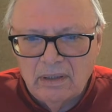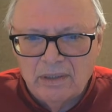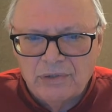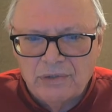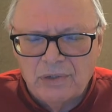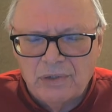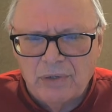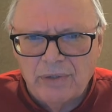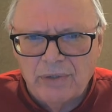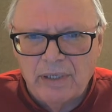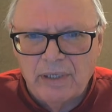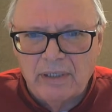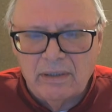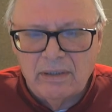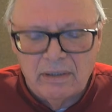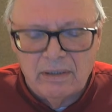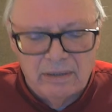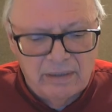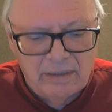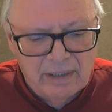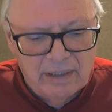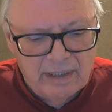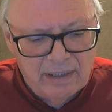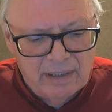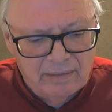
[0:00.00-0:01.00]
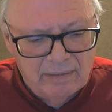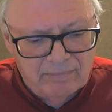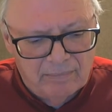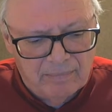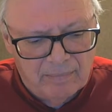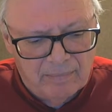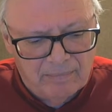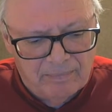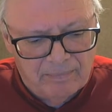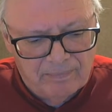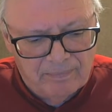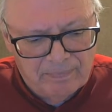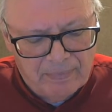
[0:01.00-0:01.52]
So the the
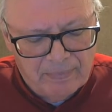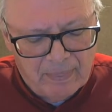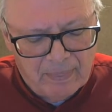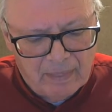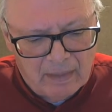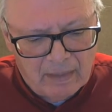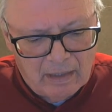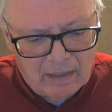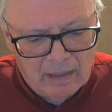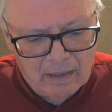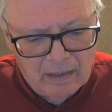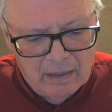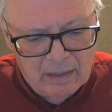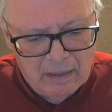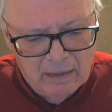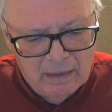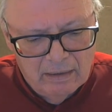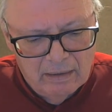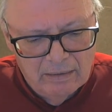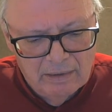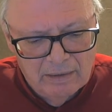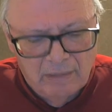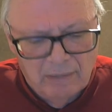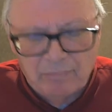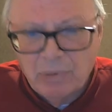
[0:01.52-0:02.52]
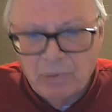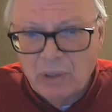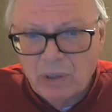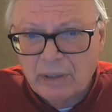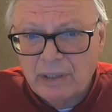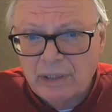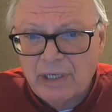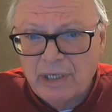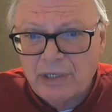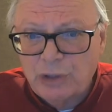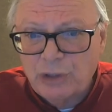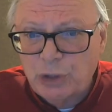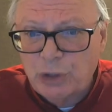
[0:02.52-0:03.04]
the
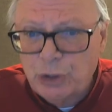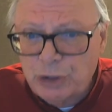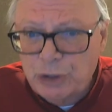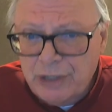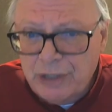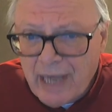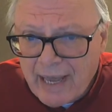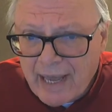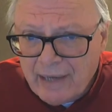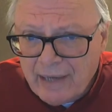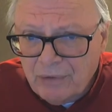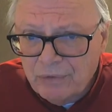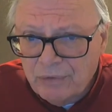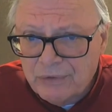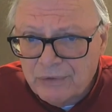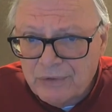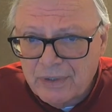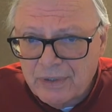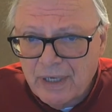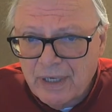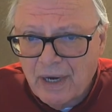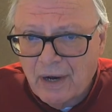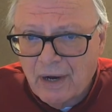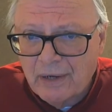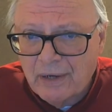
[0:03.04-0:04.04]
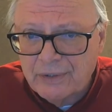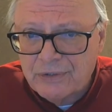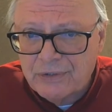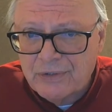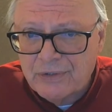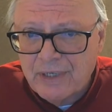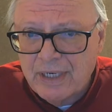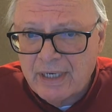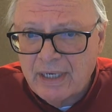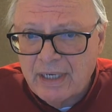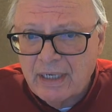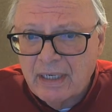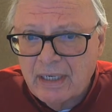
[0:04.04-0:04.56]
book shadows the
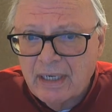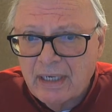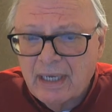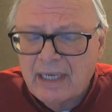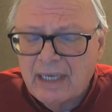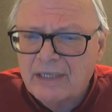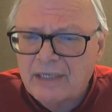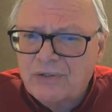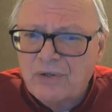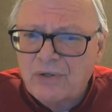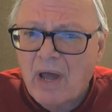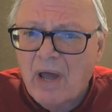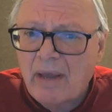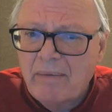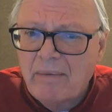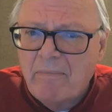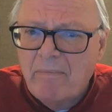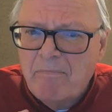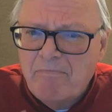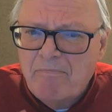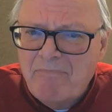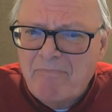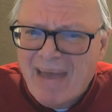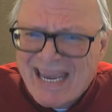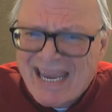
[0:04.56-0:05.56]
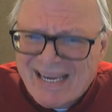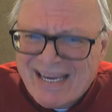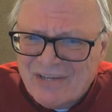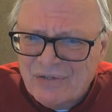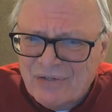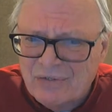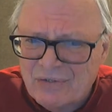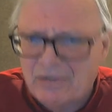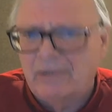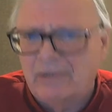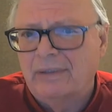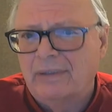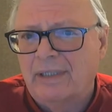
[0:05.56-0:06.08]
Odyssey. It's not
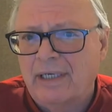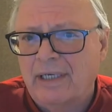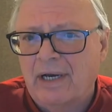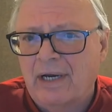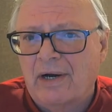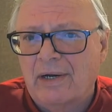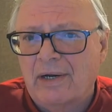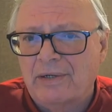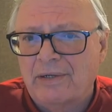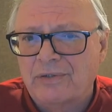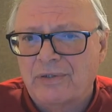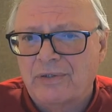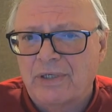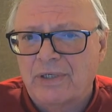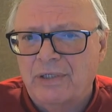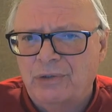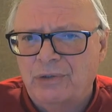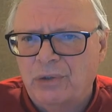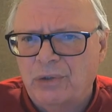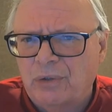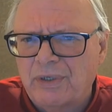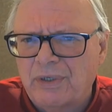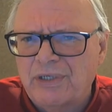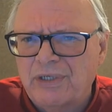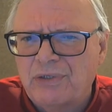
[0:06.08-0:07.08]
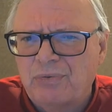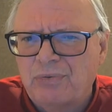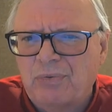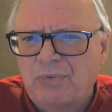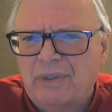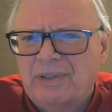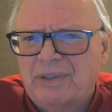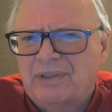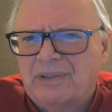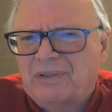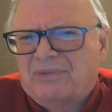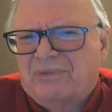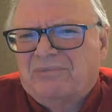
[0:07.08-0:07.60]
based on the Odyssey. Joyce
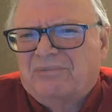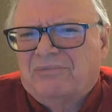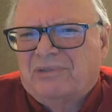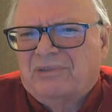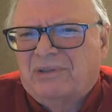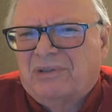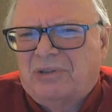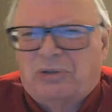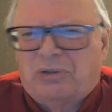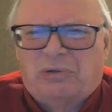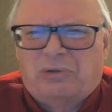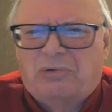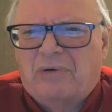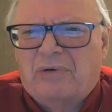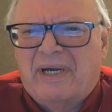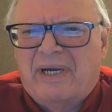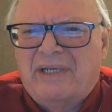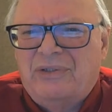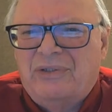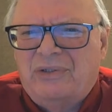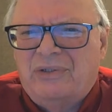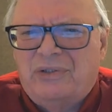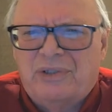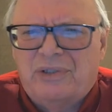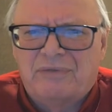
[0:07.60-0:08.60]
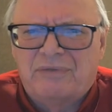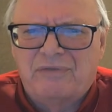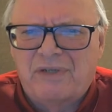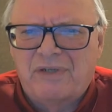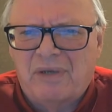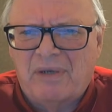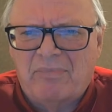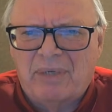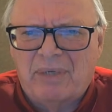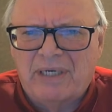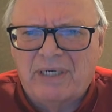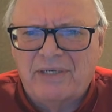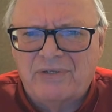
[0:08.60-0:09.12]
would cringe if
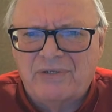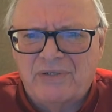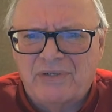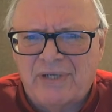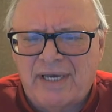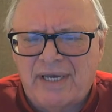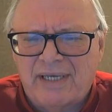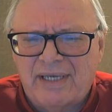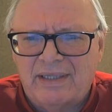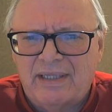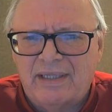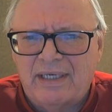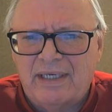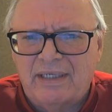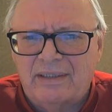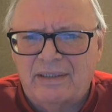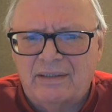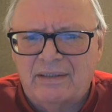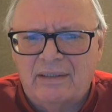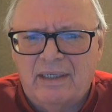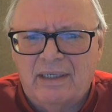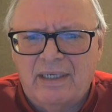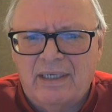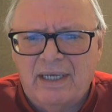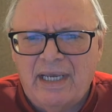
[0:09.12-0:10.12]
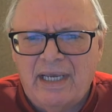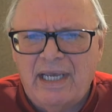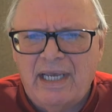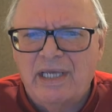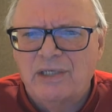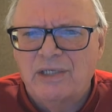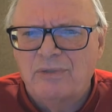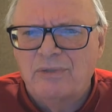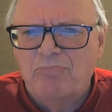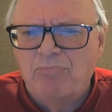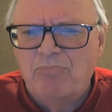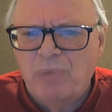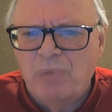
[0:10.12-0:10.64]
somebody said that
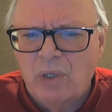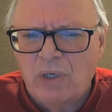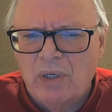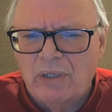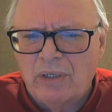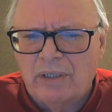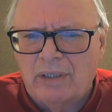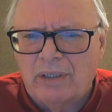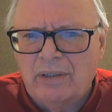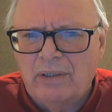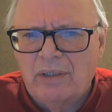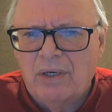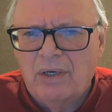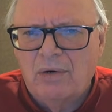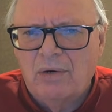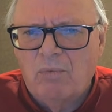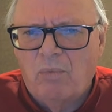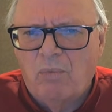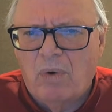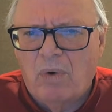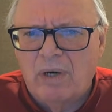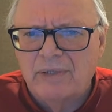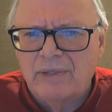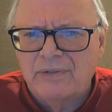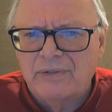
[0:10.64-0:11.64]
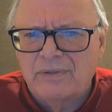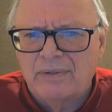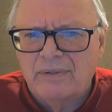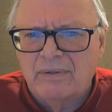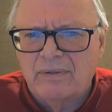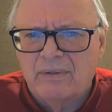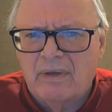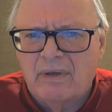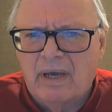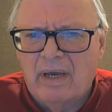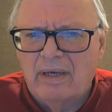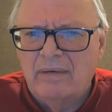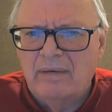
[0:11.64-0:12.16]
his book was
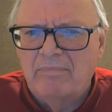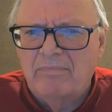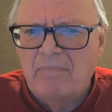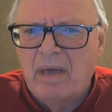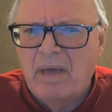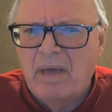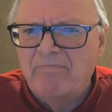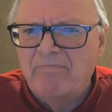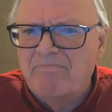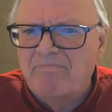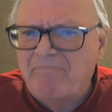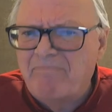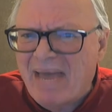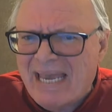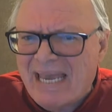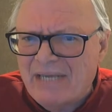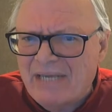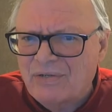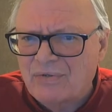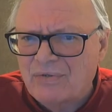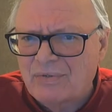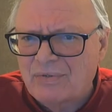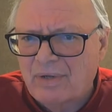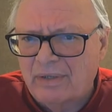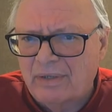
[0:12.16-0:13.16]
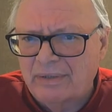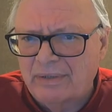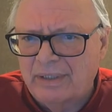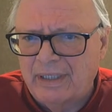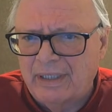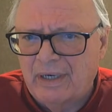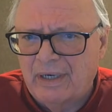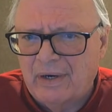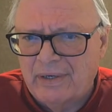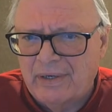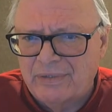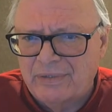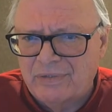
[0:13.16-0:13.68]
uh, based on the
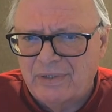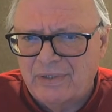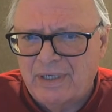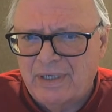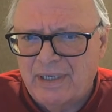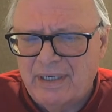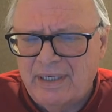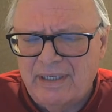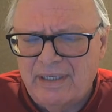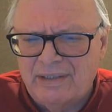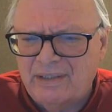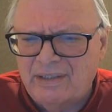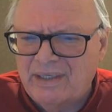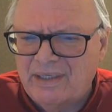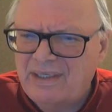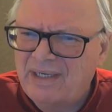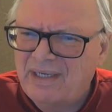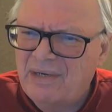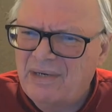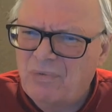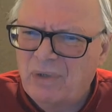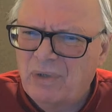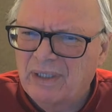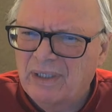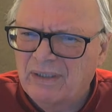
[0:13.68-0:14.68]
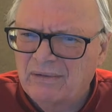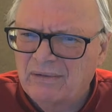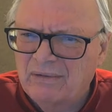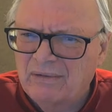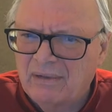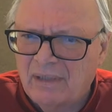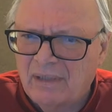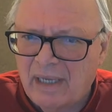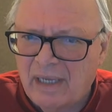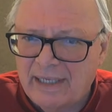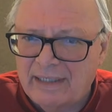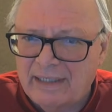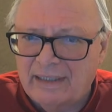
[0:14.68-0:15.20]
Odyssey. He, he wouldn't
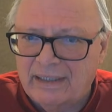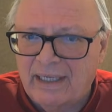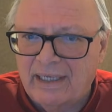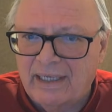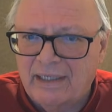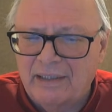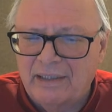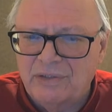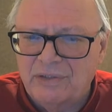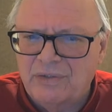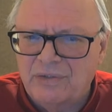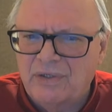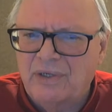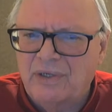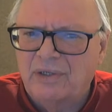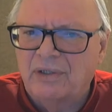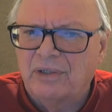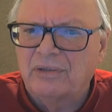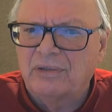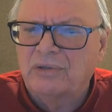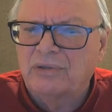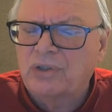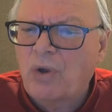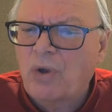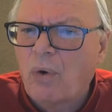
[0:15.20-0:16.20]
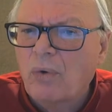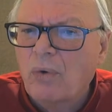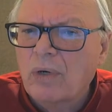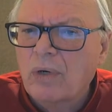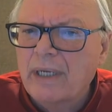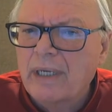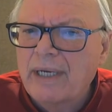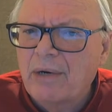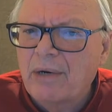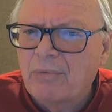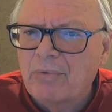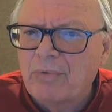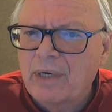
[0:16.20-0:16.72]
like that. It's an, a
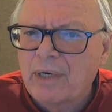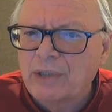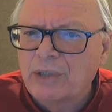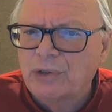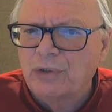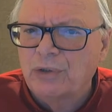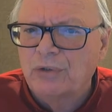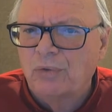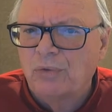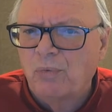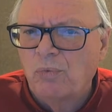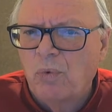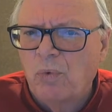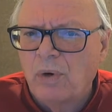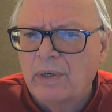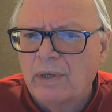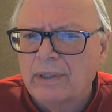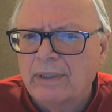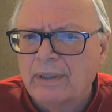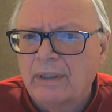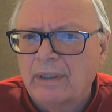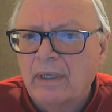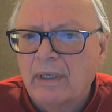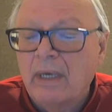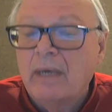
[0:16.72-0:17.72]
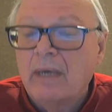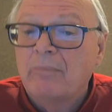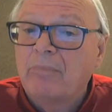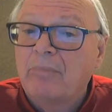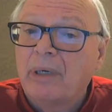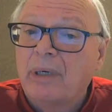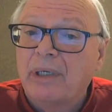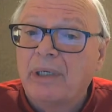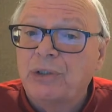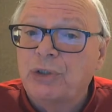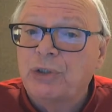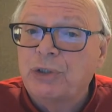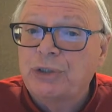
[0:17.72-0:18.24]
totally original work,
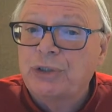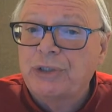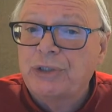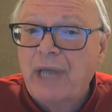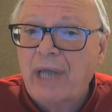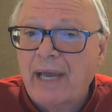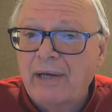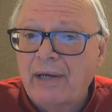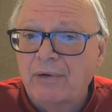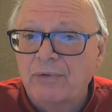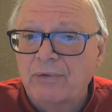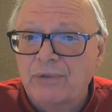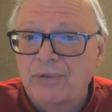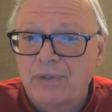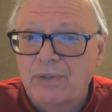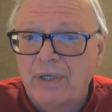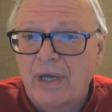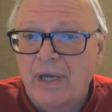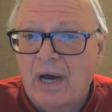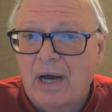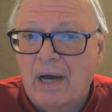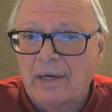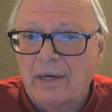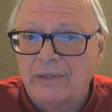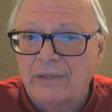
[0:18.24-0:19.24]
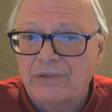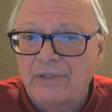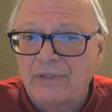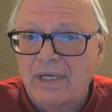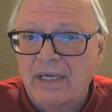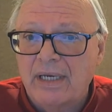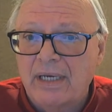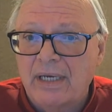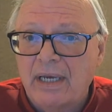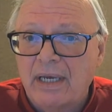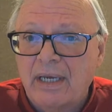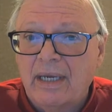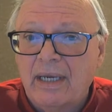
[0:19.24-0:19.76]
but it shadows the
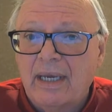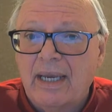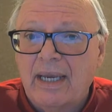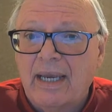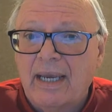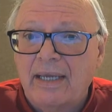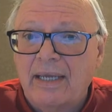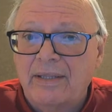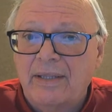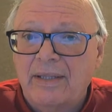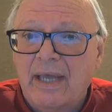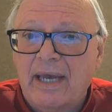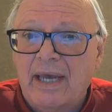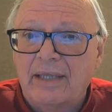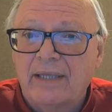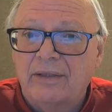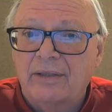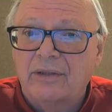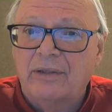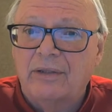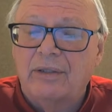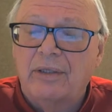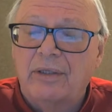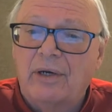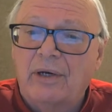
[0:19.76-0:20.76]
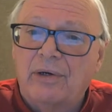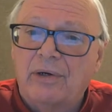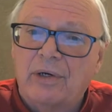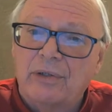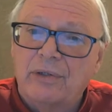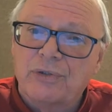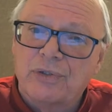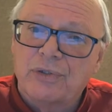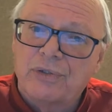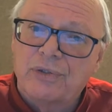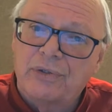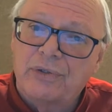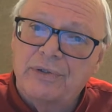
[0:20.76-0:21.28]
Odyssey in that there are
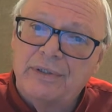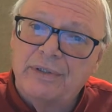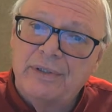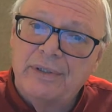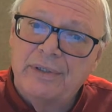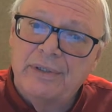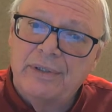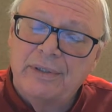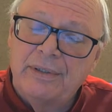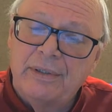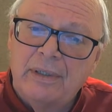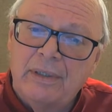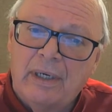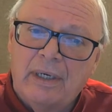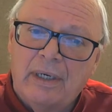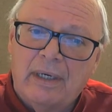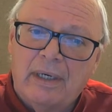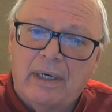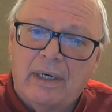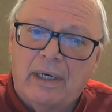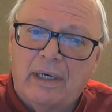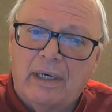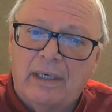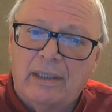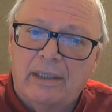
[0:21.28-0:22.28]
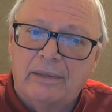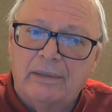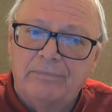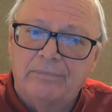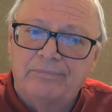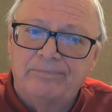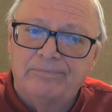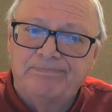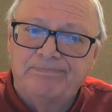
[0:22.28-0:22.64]
certain uh,